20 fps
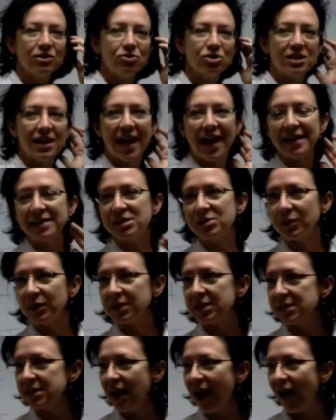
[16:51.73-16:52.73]
I used to ask
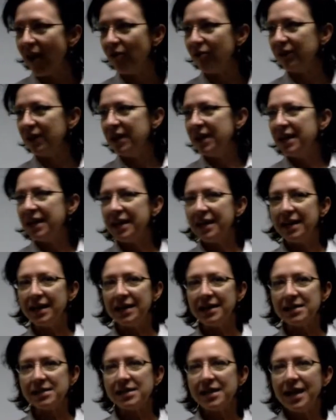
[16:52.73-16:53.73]
myself
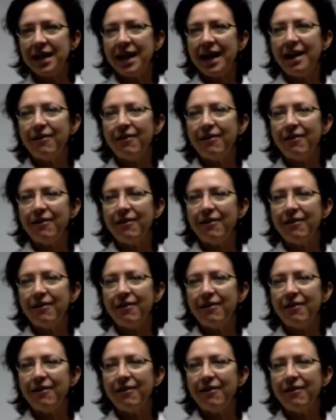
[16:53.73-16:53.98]
is,